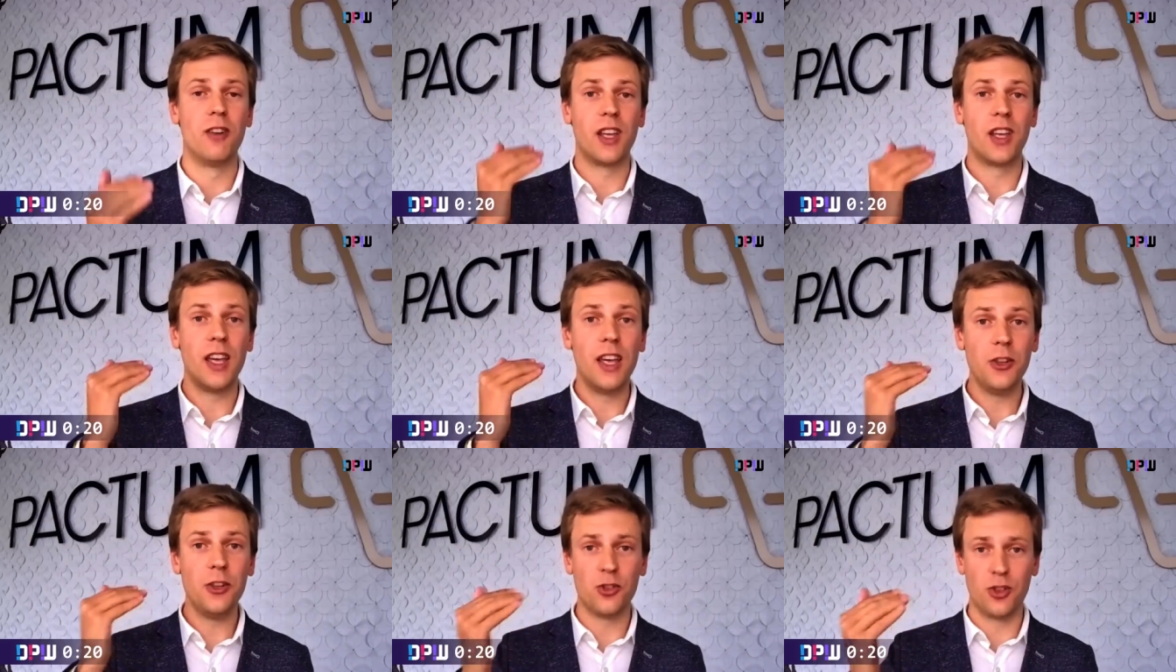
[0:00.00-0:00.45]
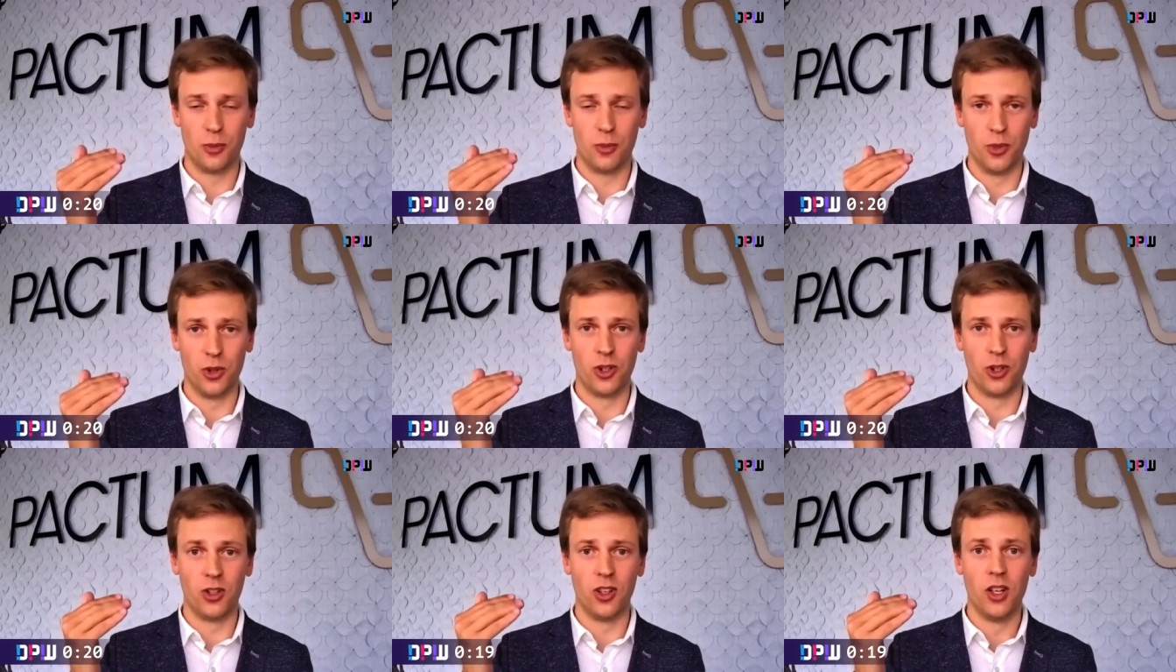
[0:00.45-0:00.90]
to have a gain
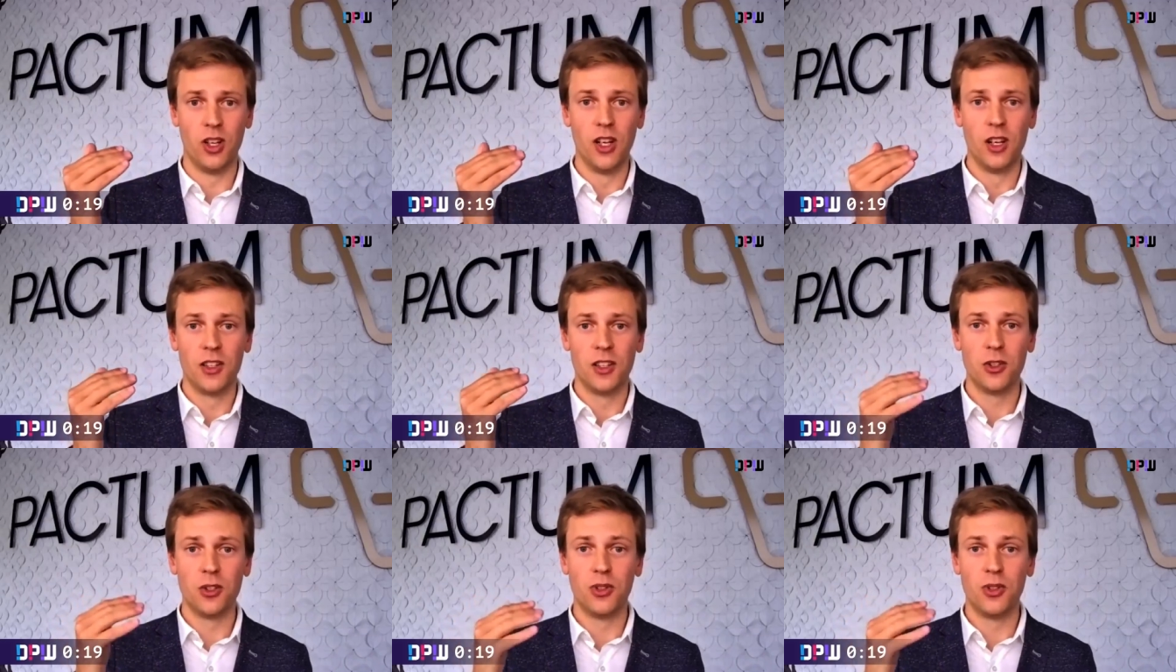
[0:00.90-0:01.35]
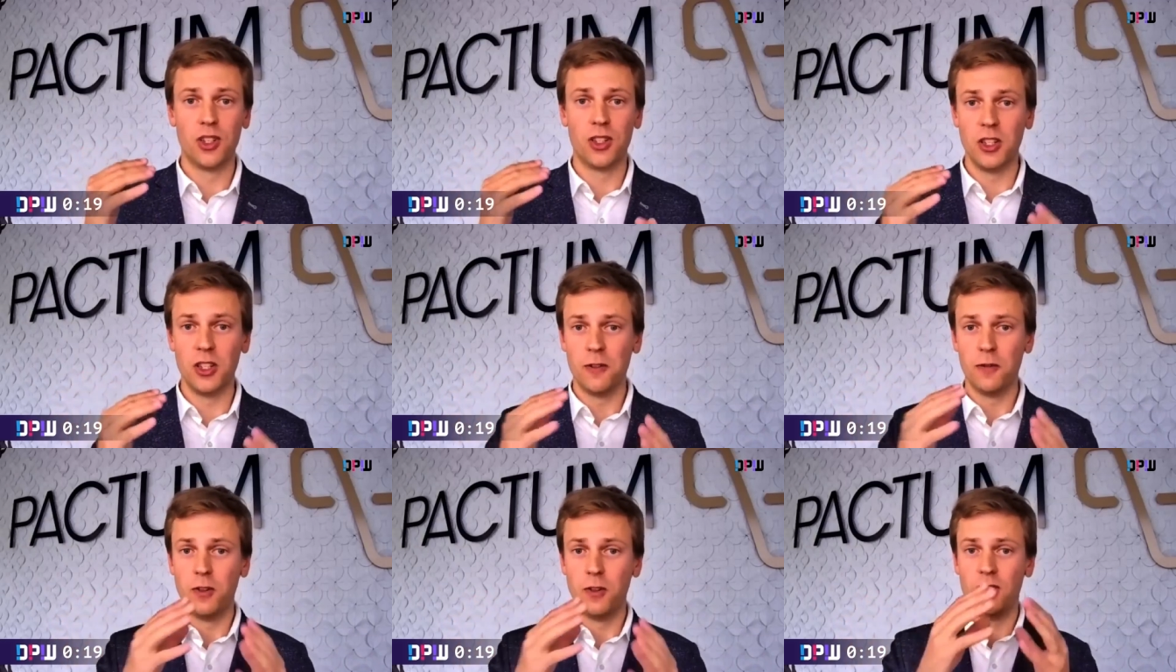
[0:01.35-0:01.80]
share model so
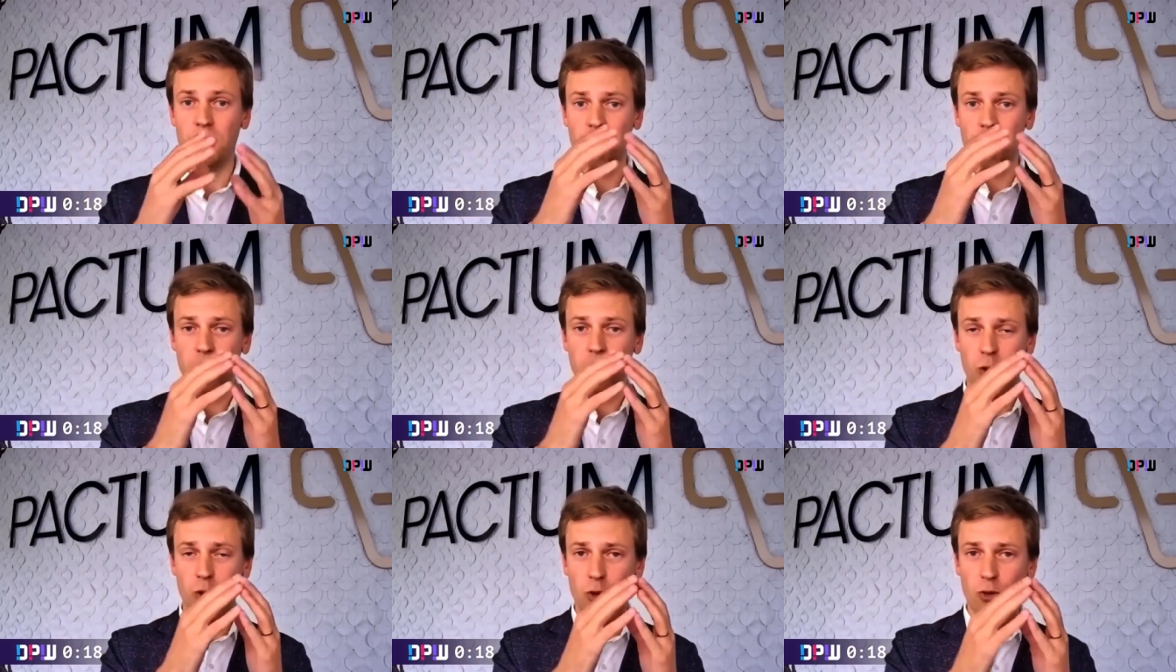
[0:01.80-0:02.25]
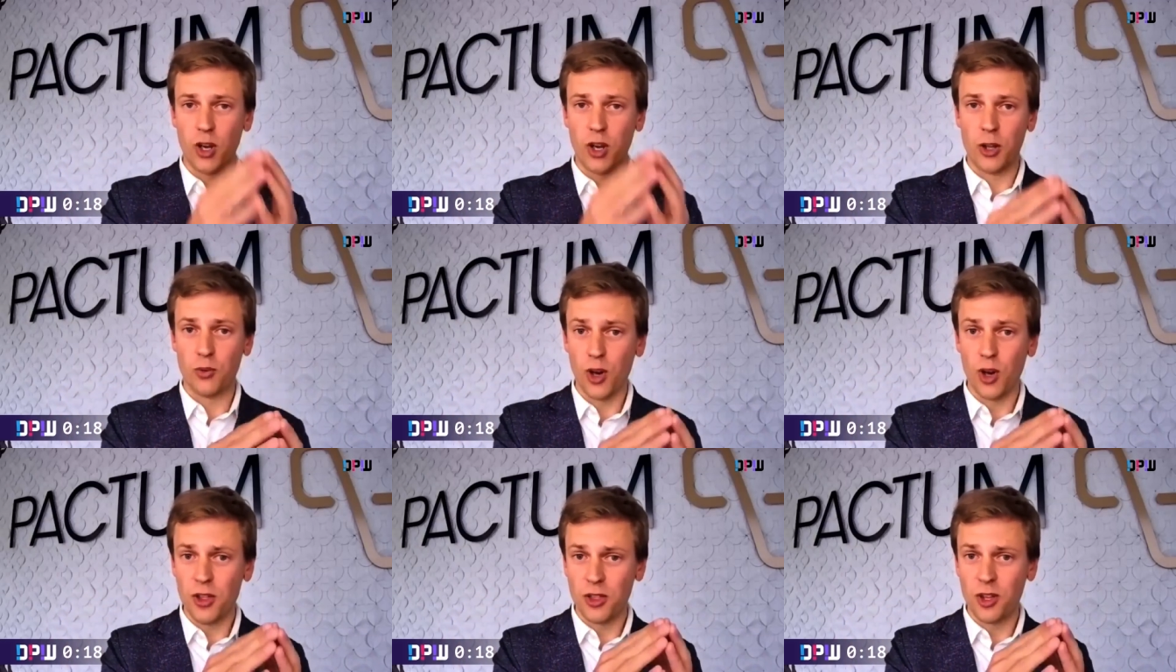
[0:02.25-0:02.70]
that if we
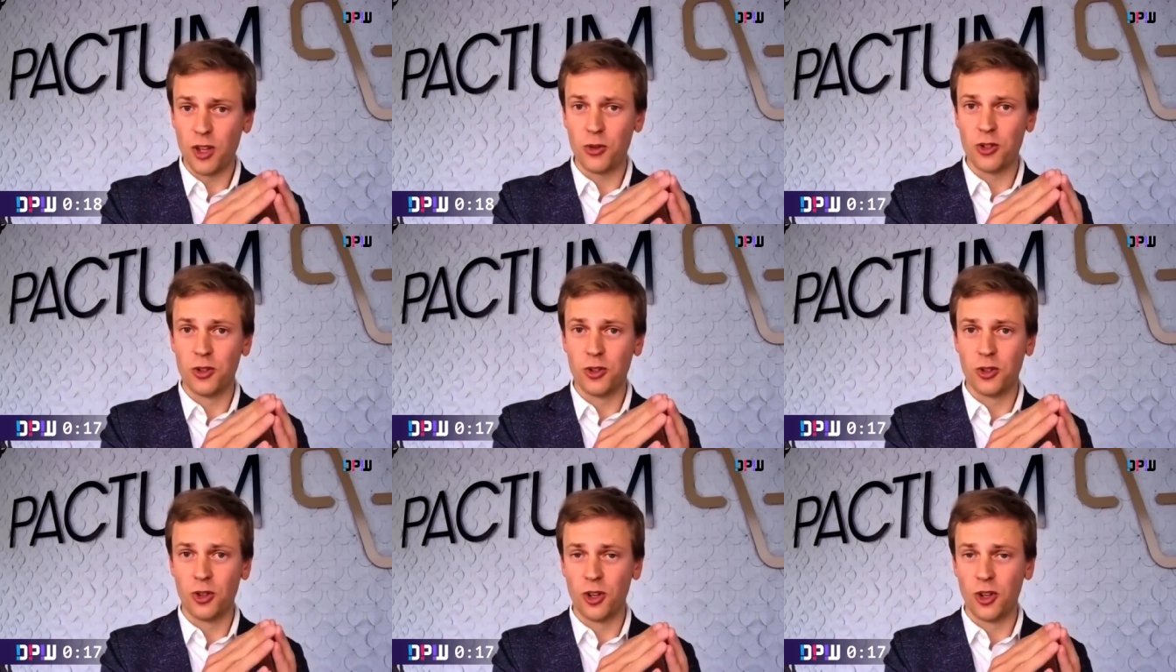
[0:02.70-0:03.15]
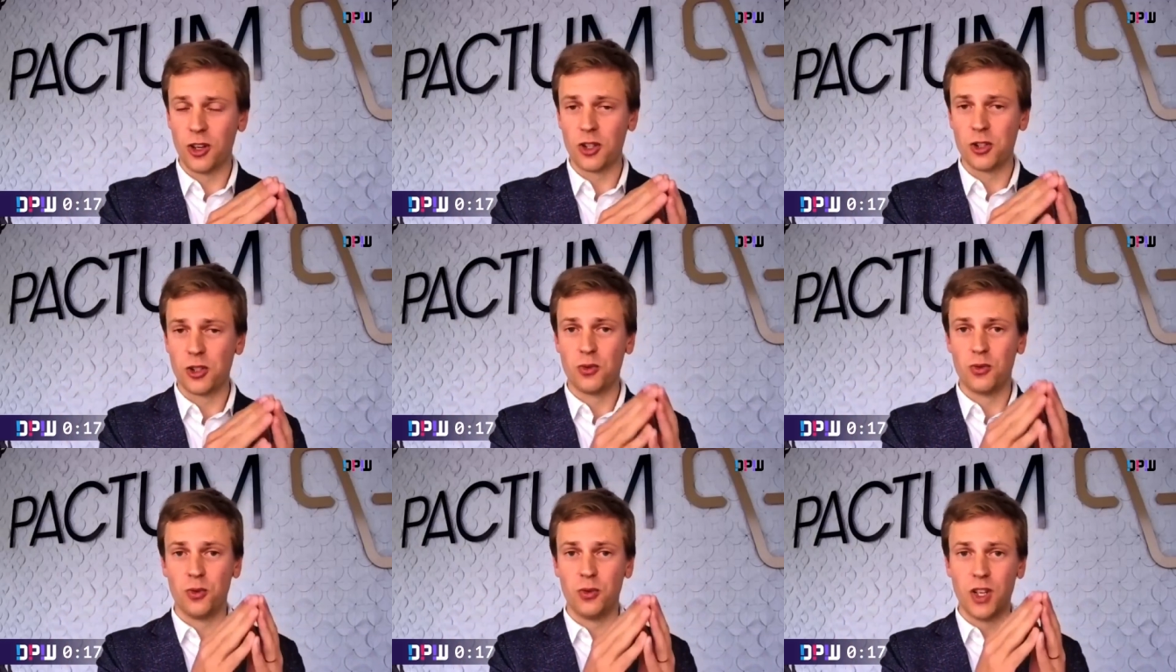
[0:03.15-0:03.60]
create
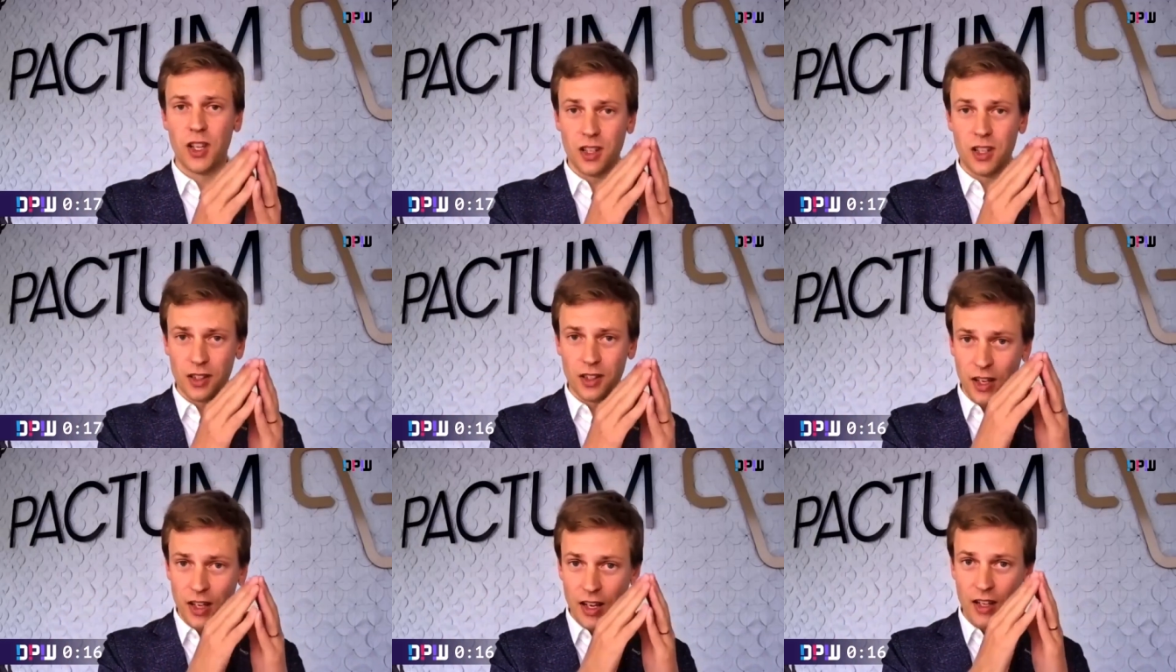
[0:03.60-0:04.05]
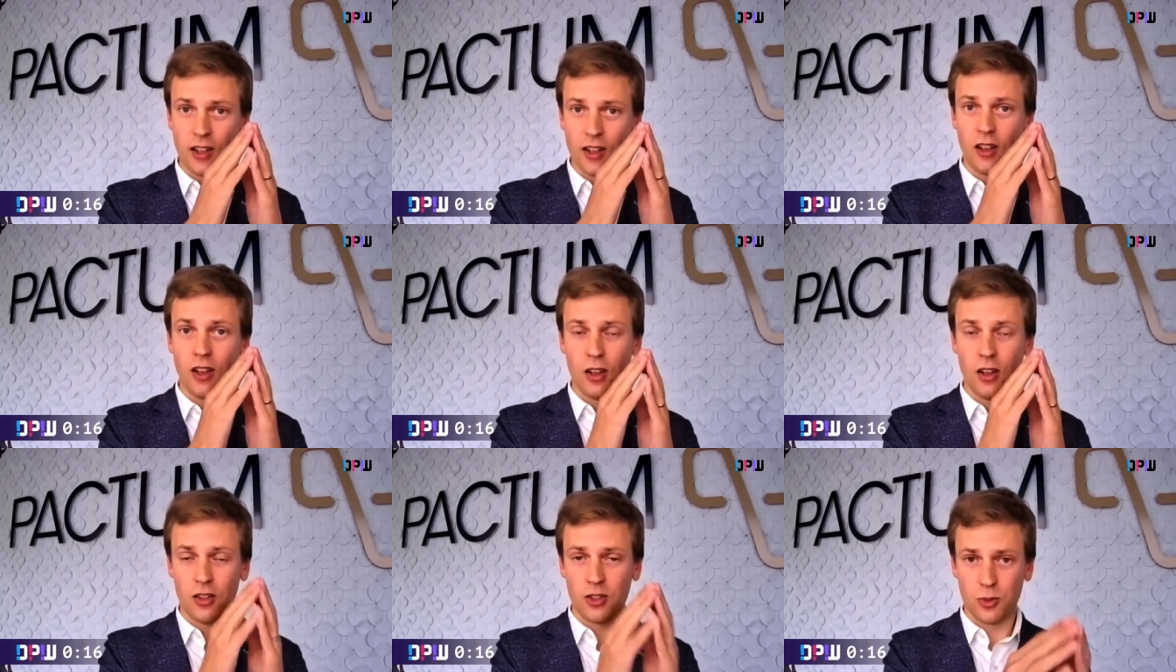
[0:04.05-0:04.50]
$1,000, we take